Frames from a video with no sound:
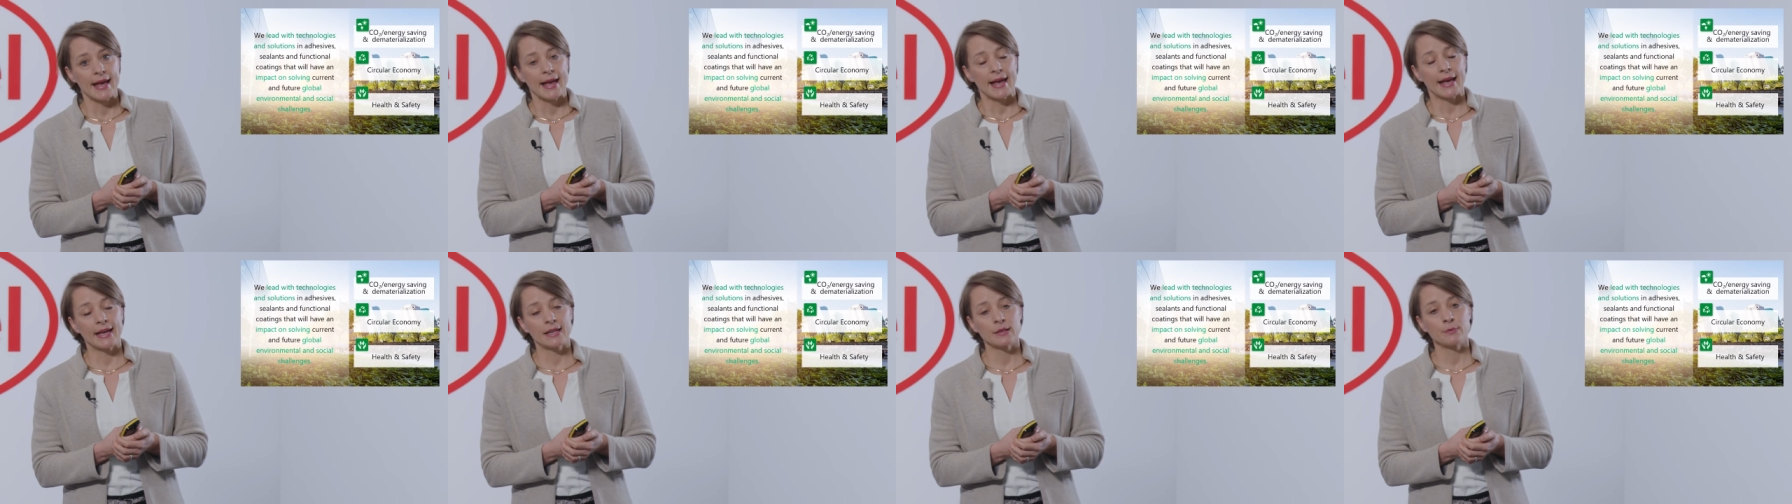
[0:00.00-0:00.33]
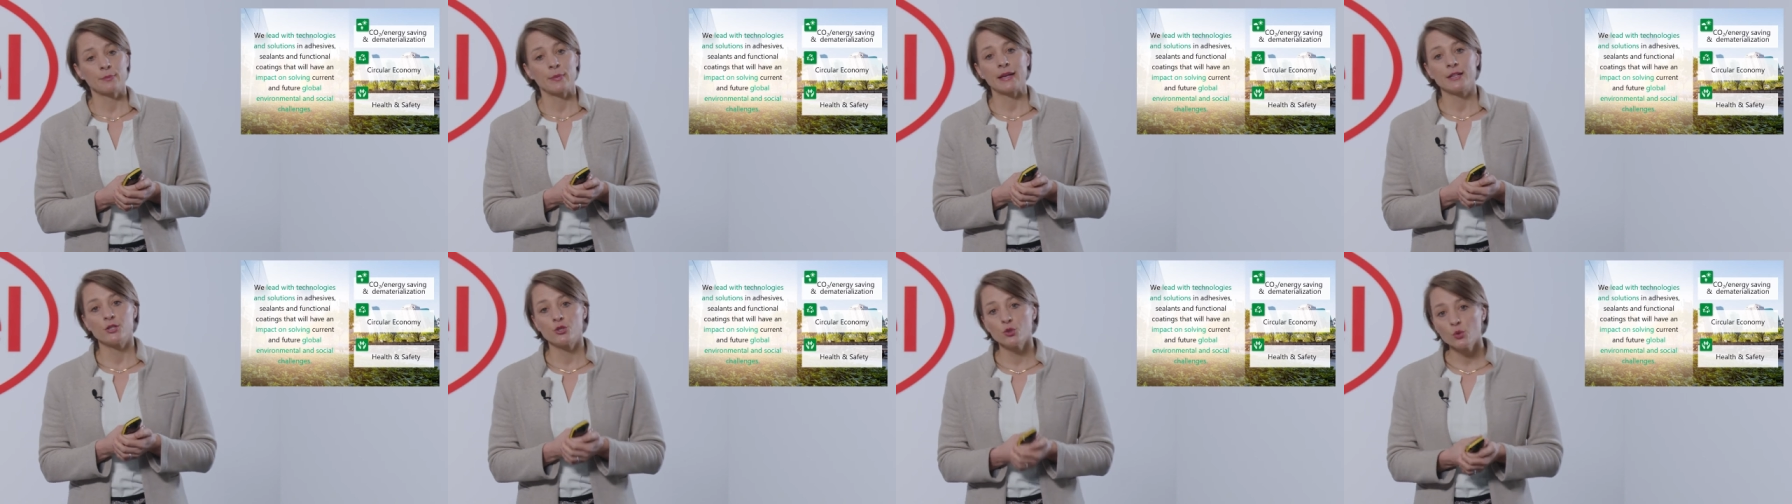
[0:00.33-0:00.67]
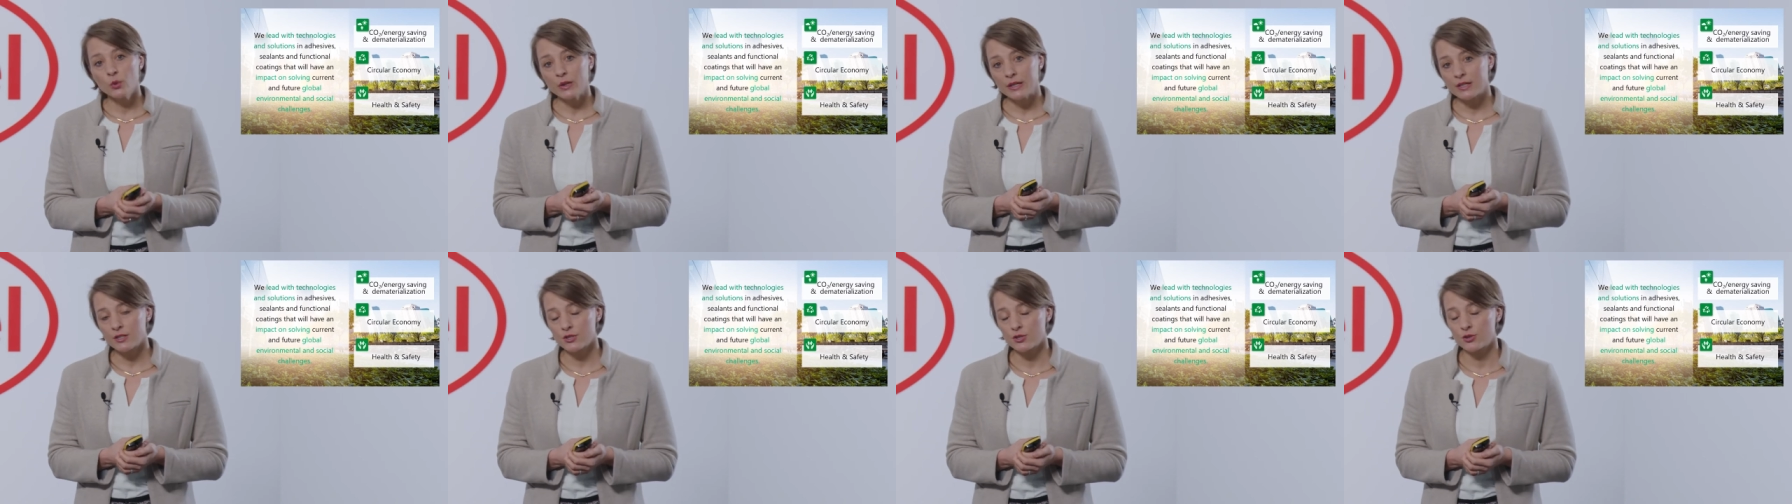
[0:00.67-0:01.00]
And by
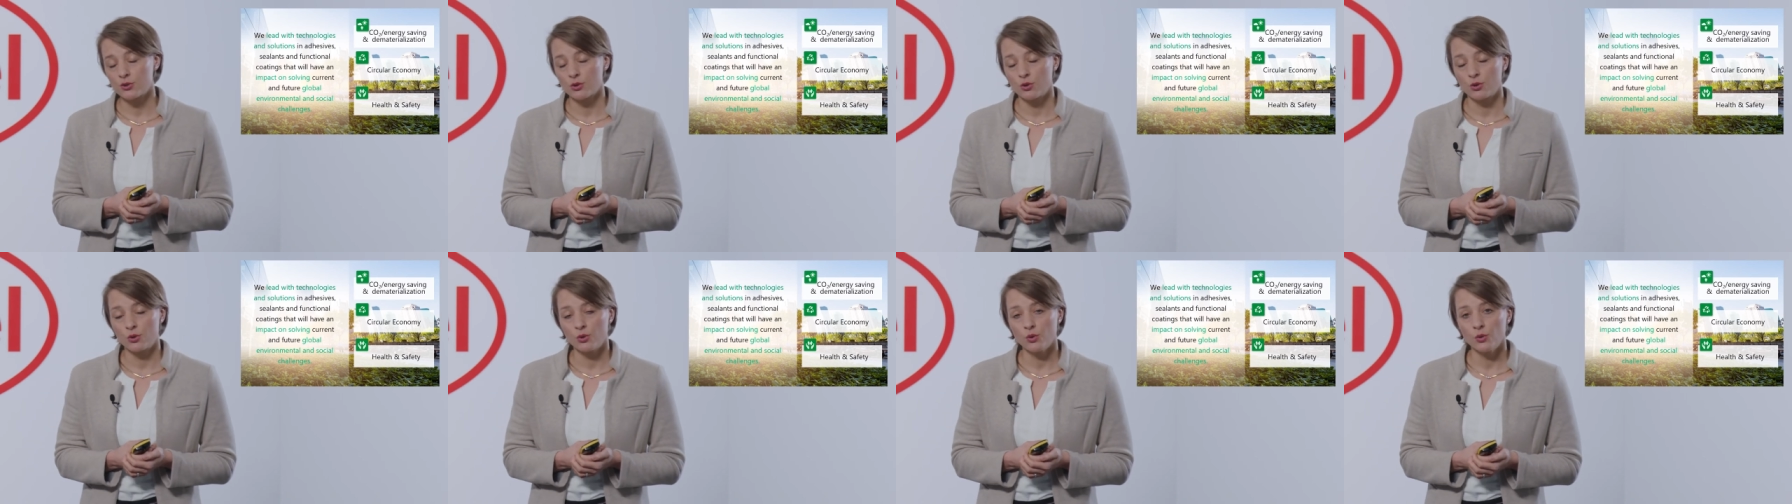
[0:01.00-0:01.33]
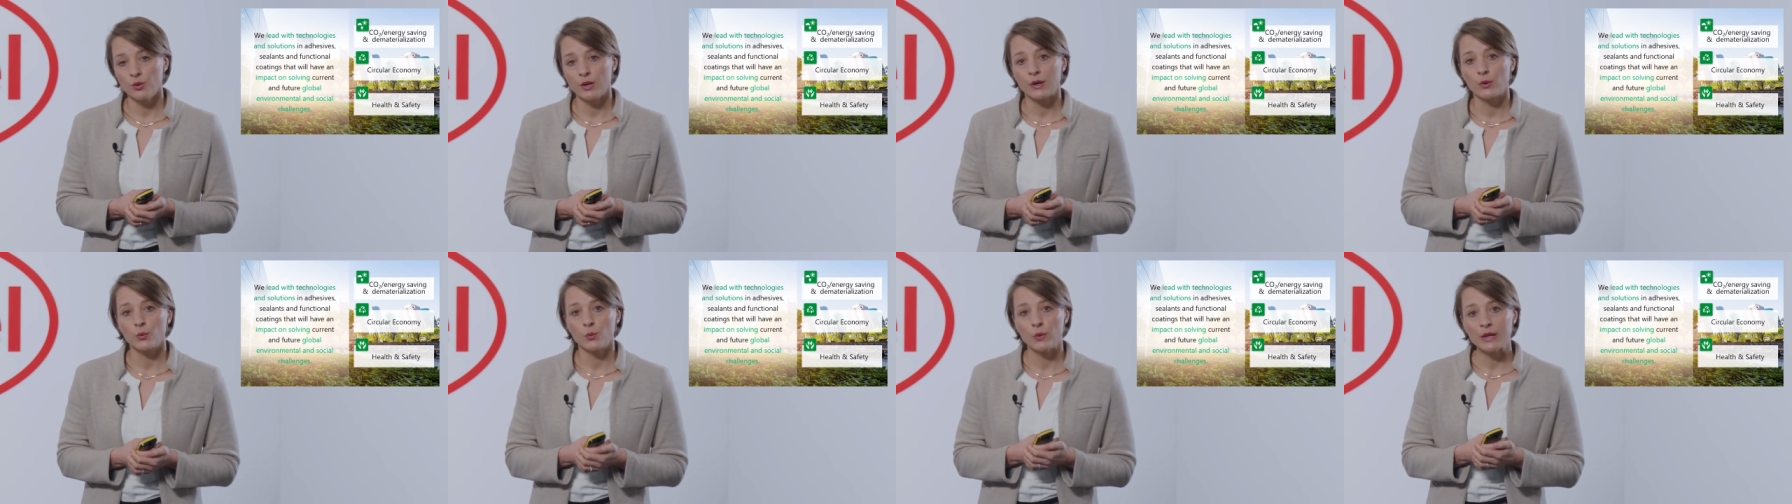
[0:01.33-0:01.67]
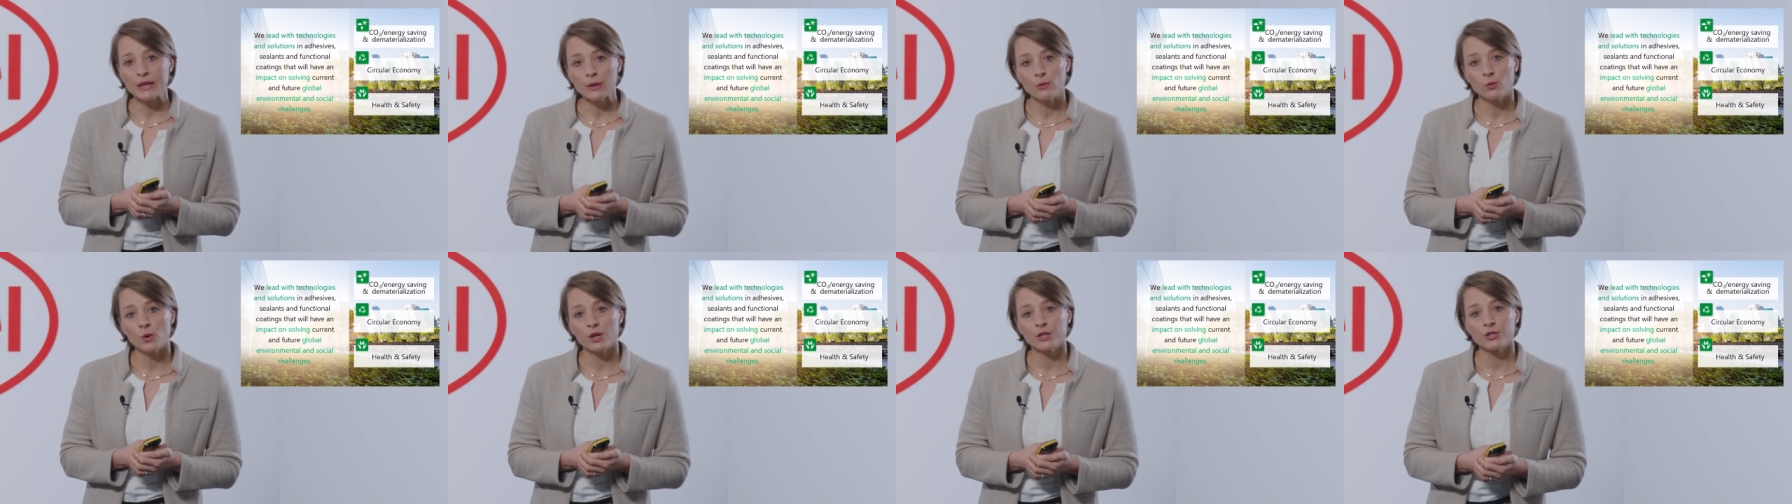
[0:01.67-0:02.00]
doing so,
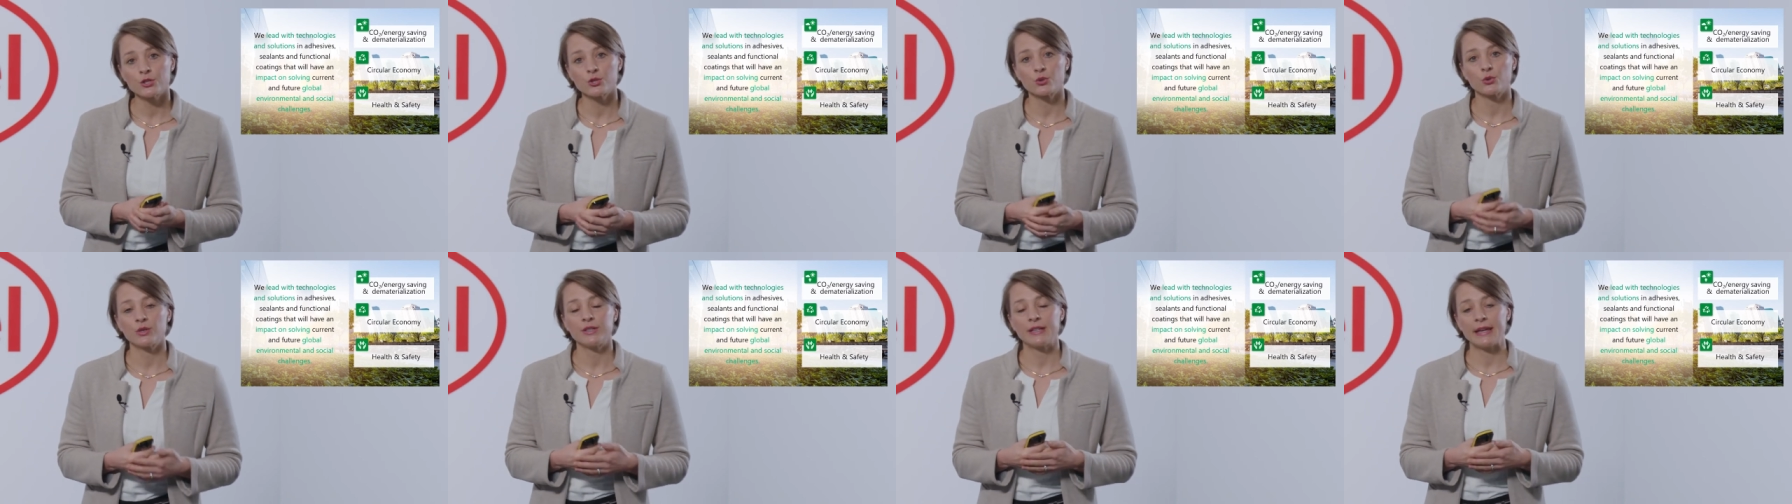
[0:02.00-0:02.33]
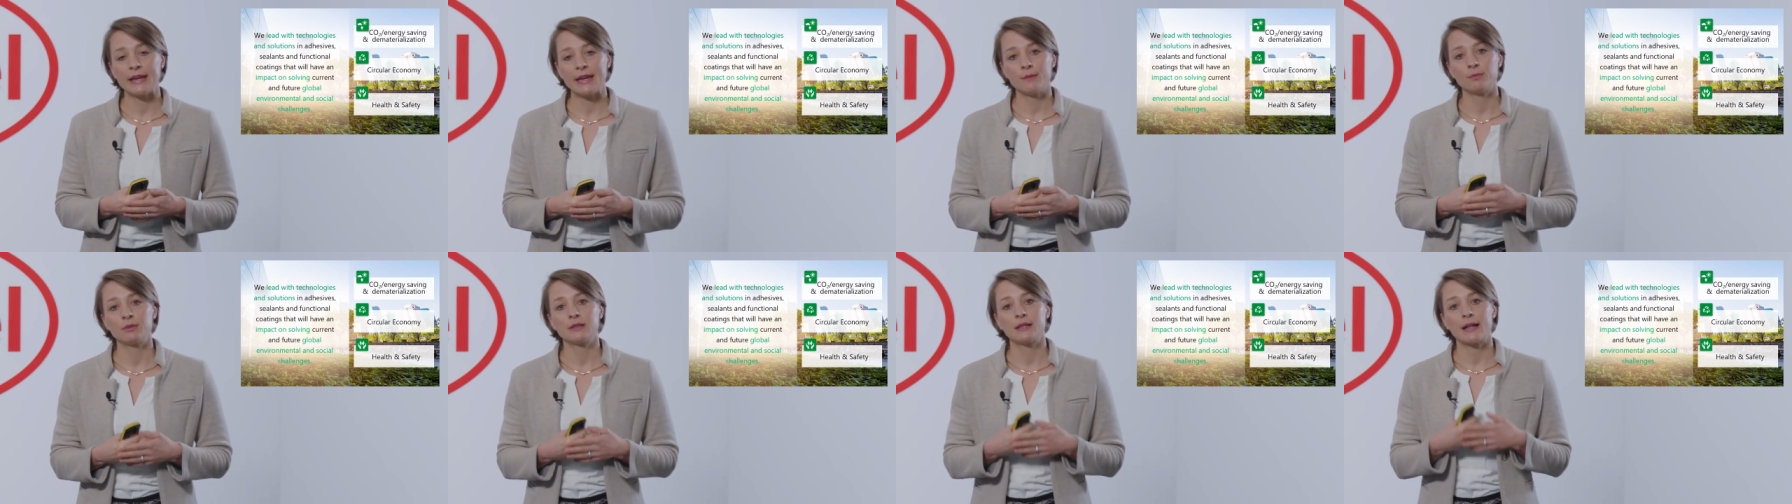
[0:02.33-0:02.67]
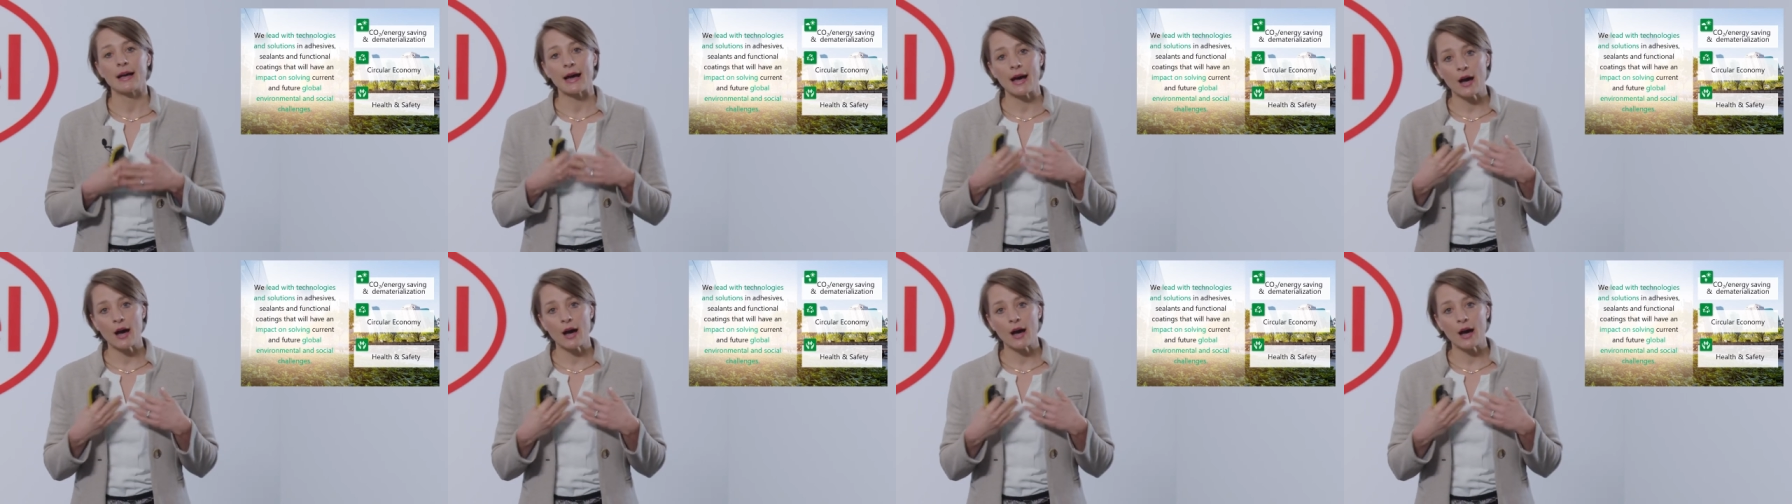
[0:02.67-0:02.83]
we want to enable